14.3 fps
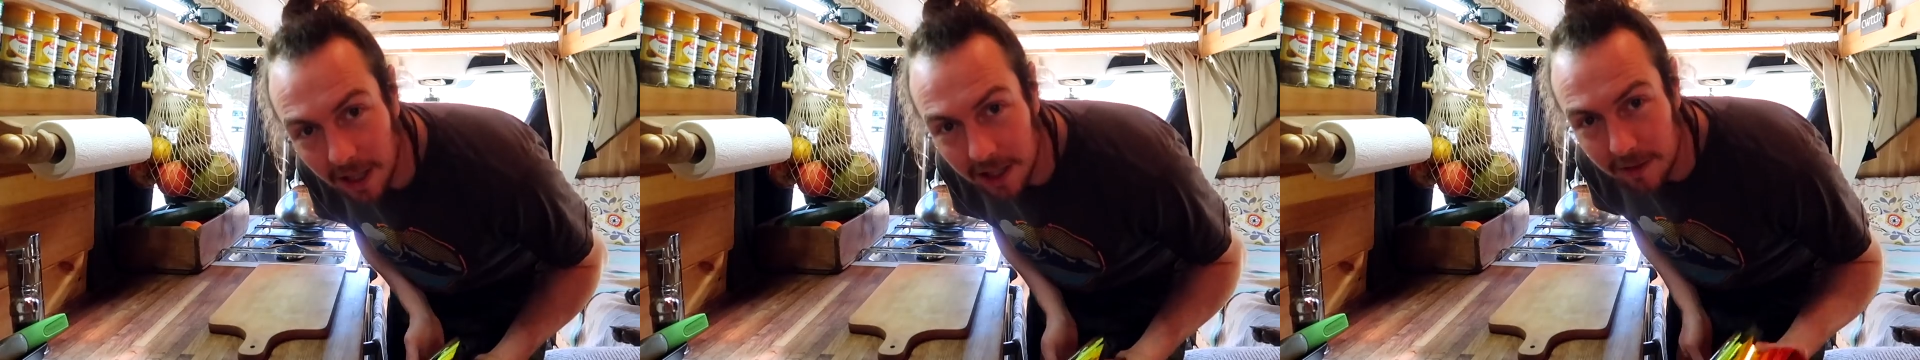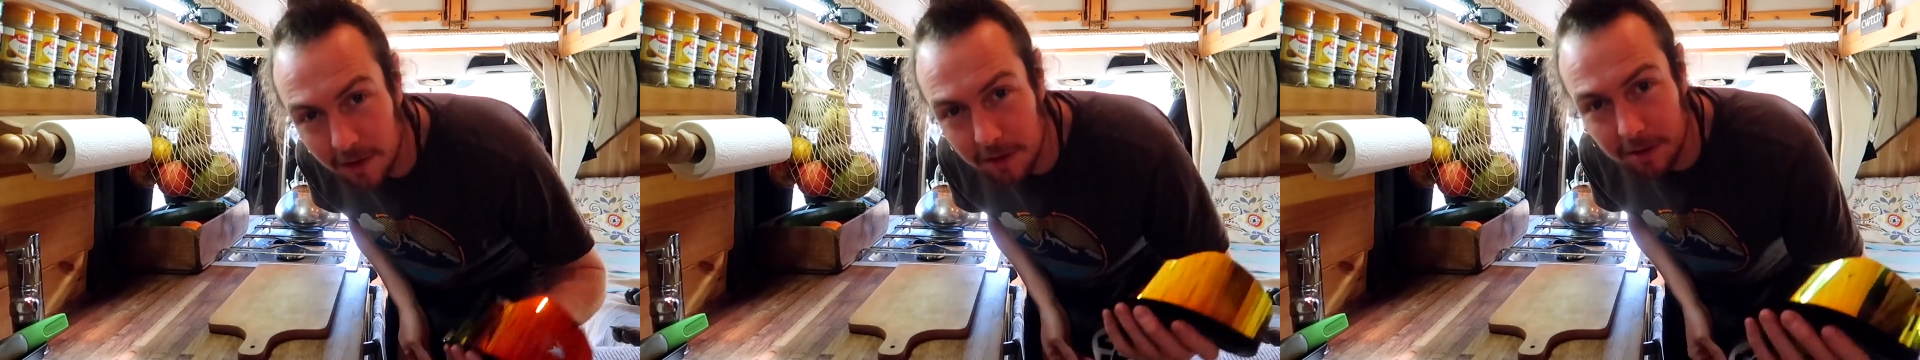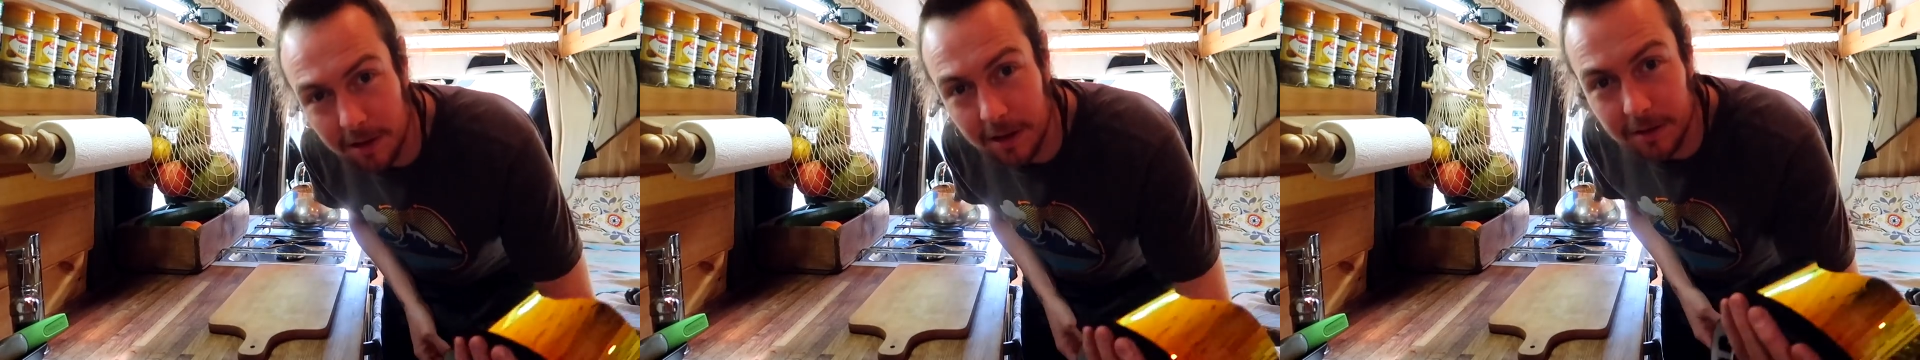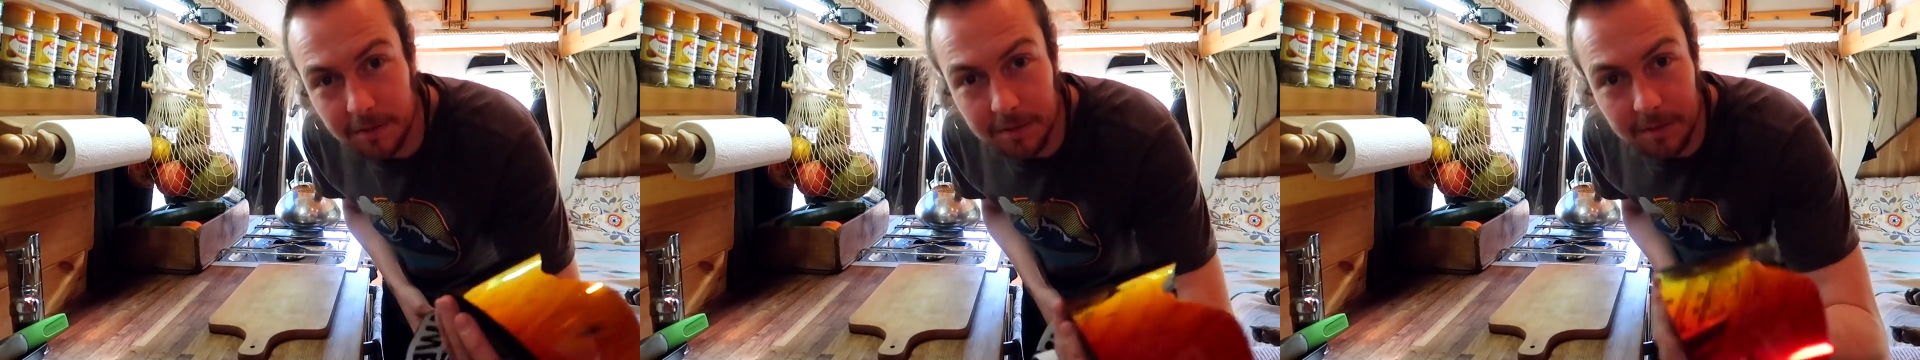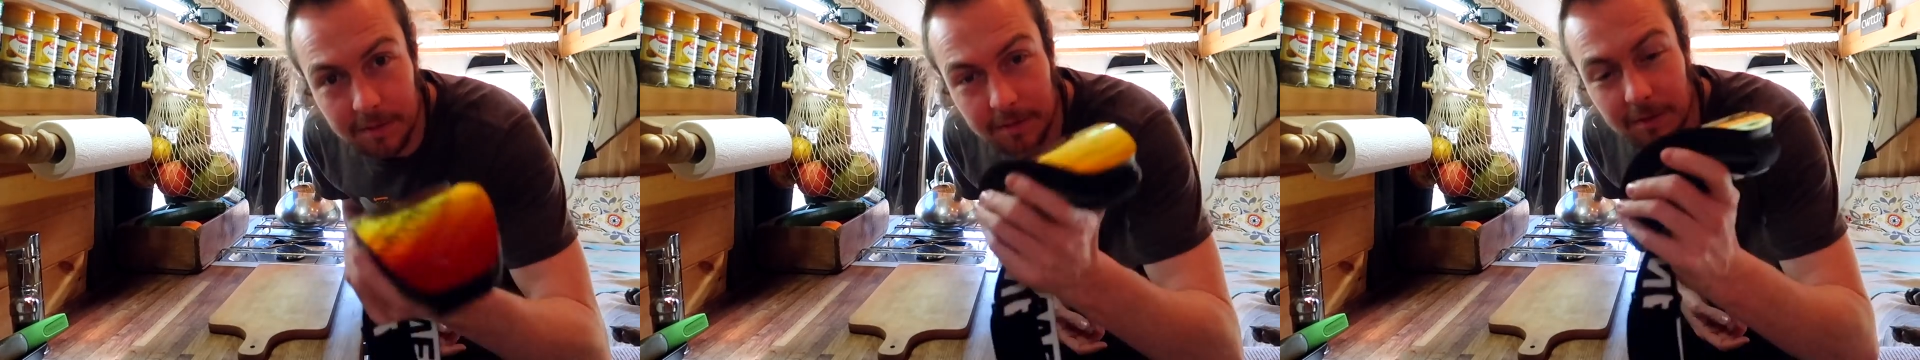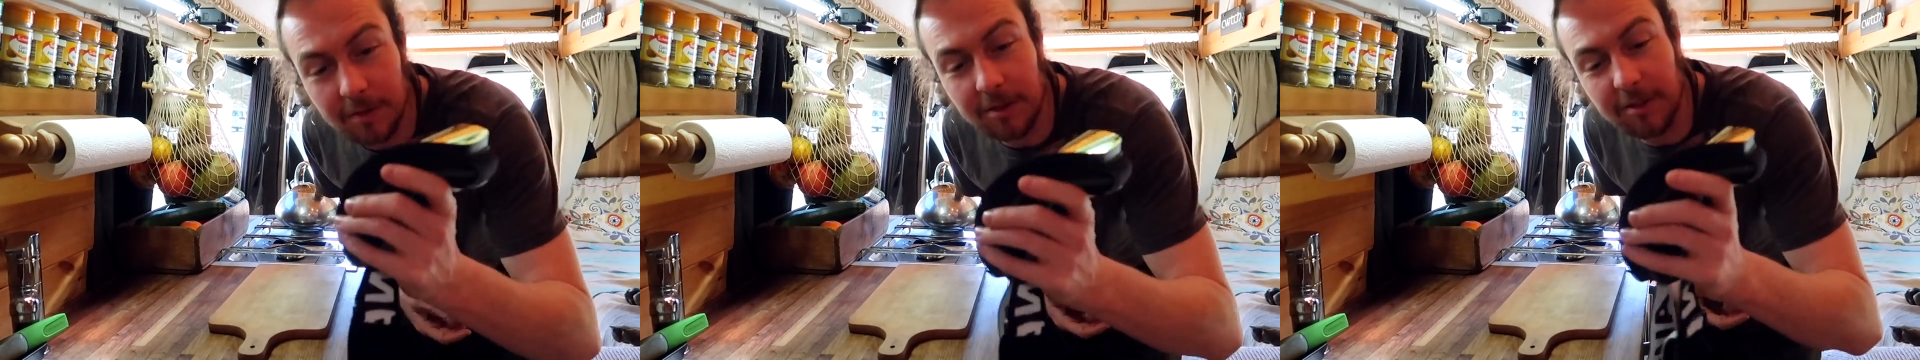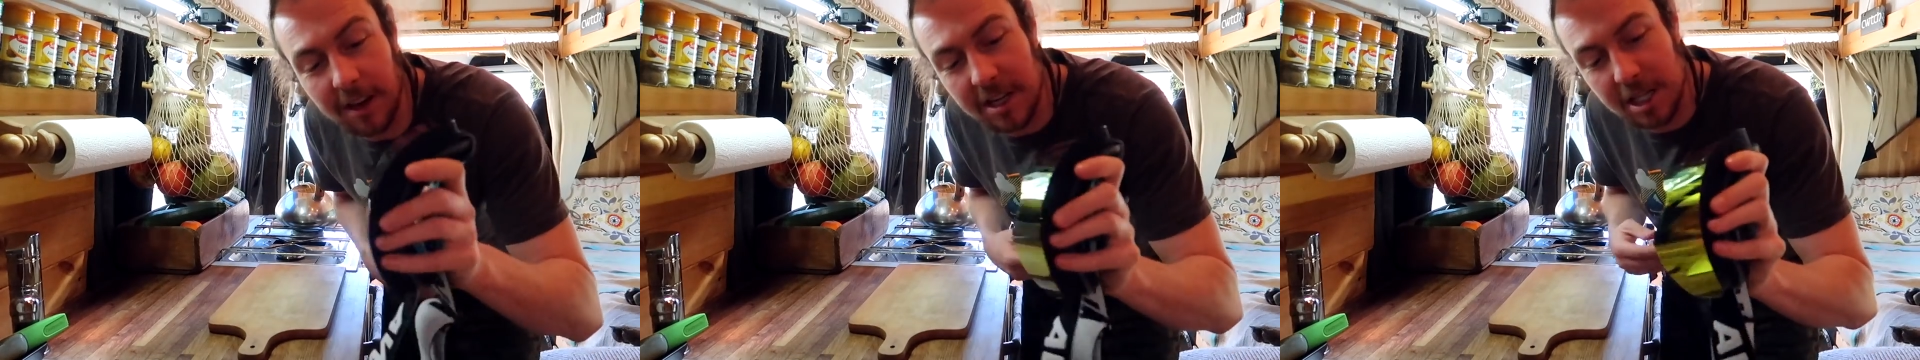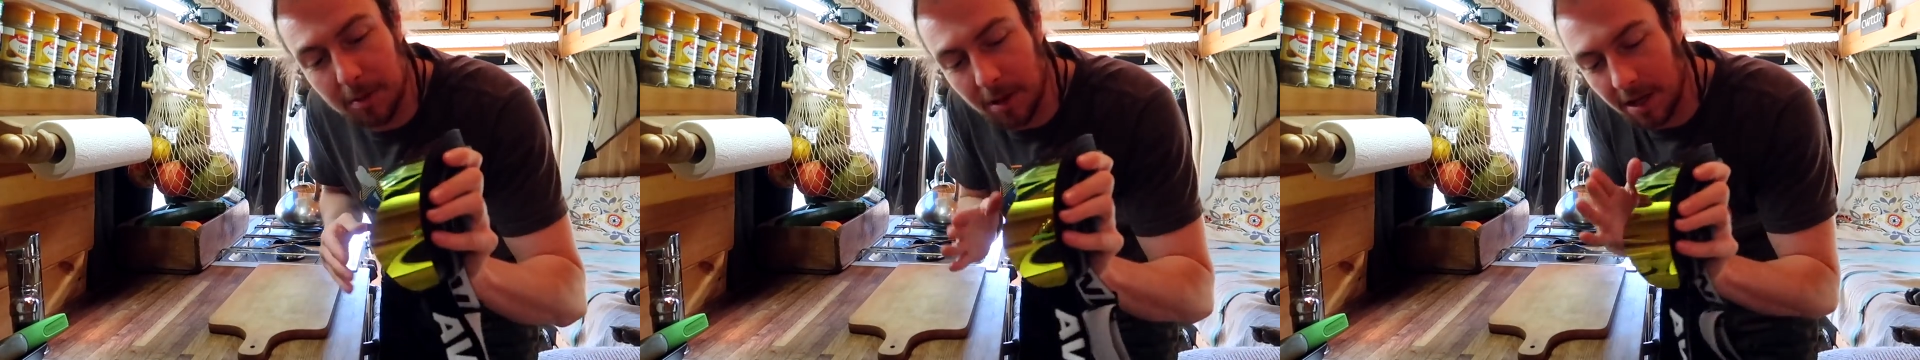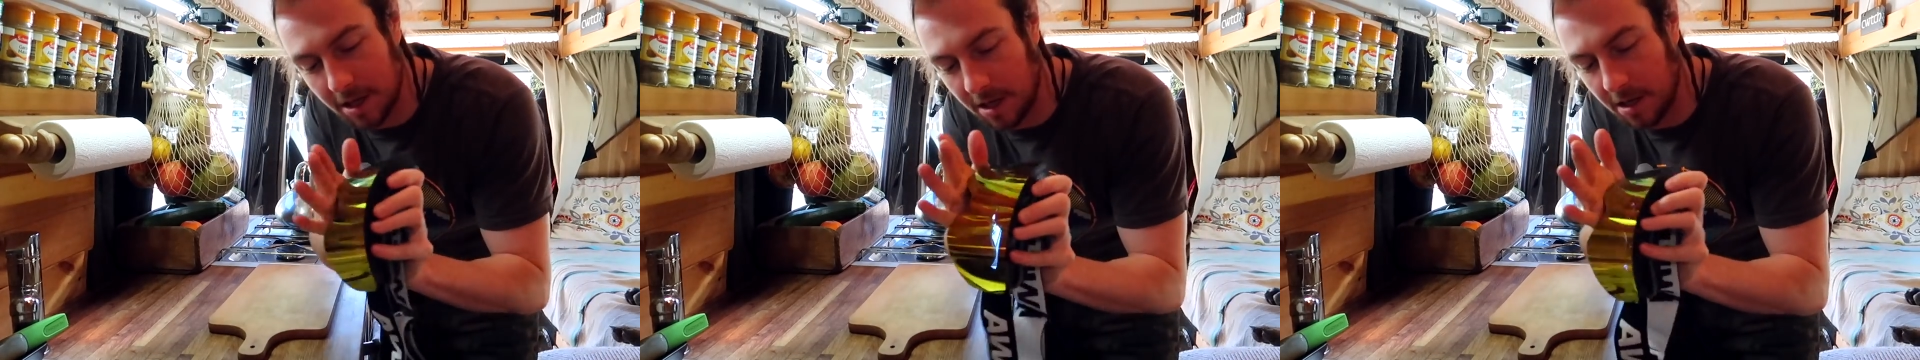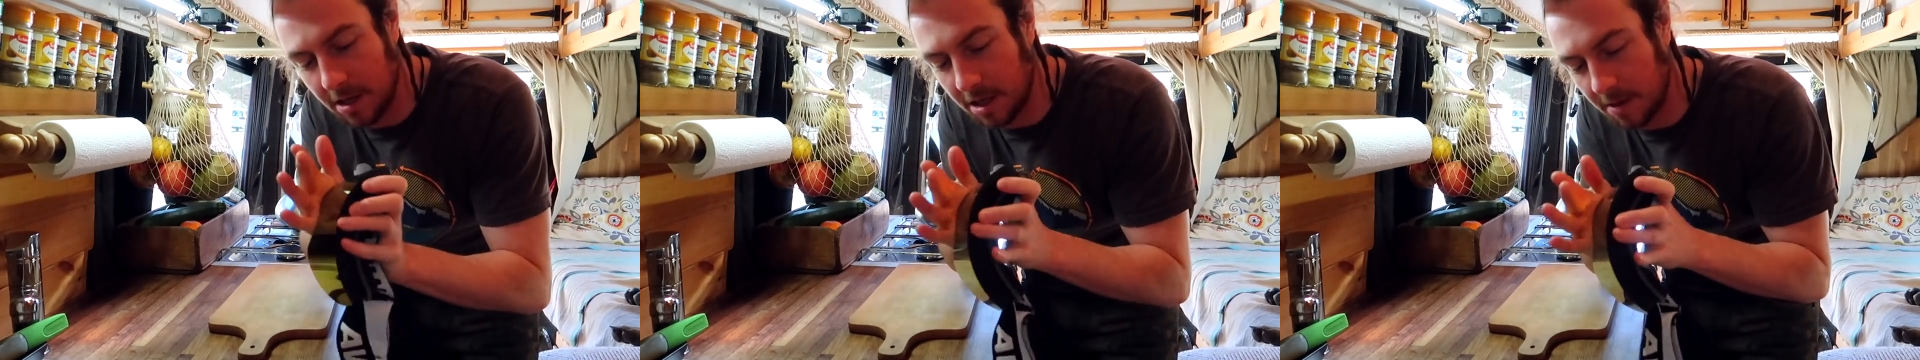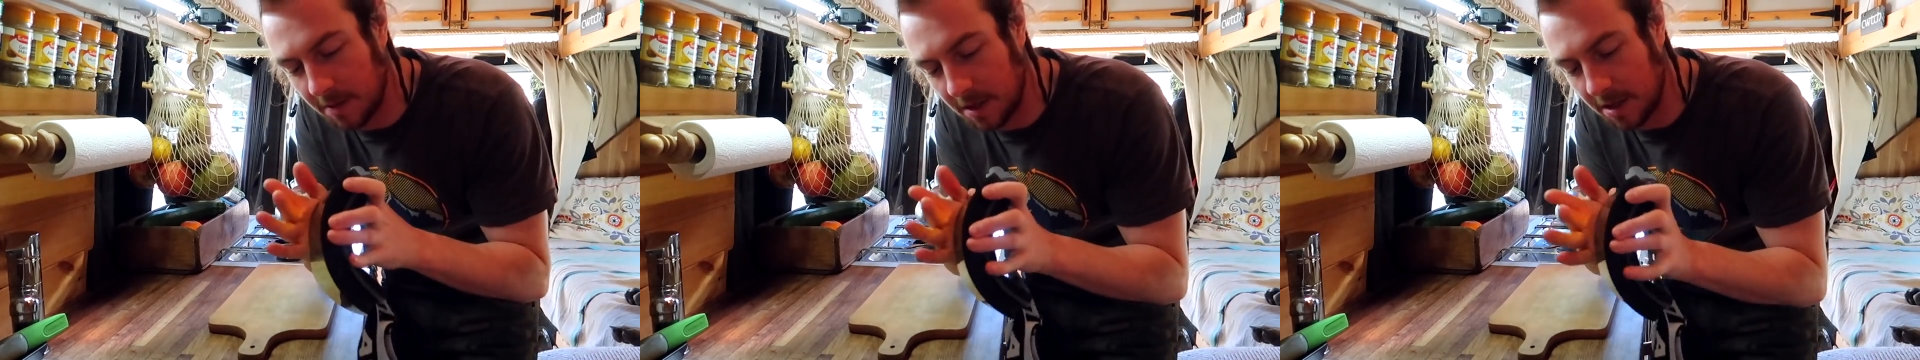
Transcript: Like if you real face plant hard,